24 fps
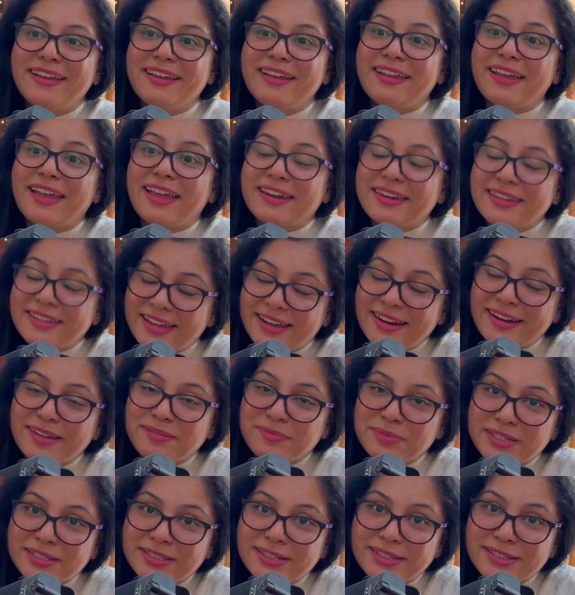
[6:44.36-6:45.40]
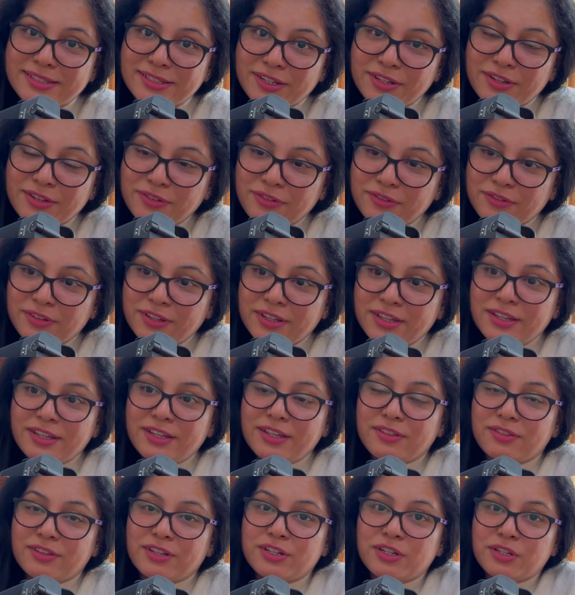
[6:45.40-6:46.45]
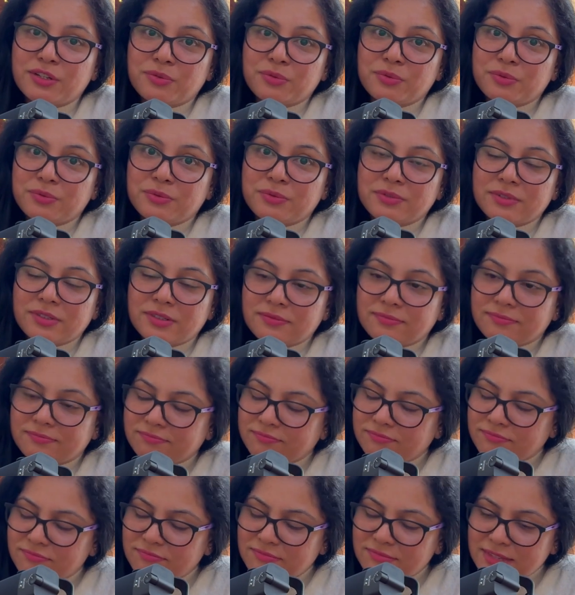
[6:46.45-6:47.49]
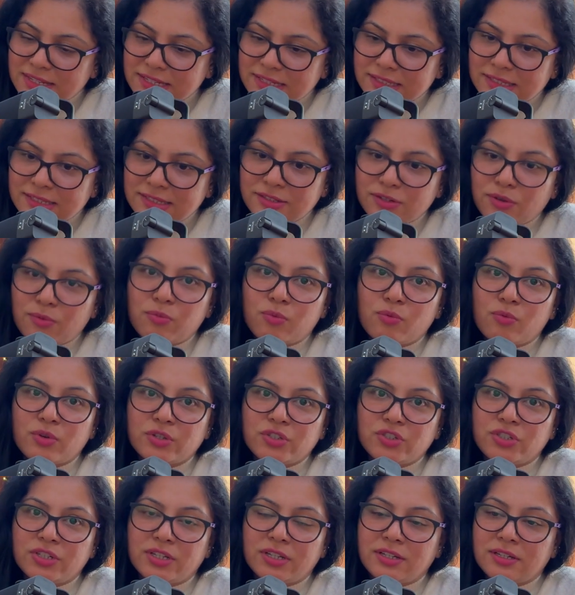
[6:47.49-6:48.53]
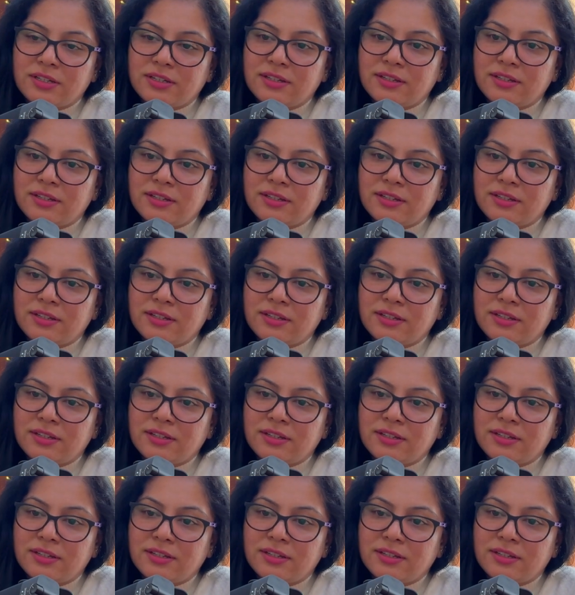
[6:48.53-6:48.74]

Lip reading: and yet I'm suggesting that you stop watching,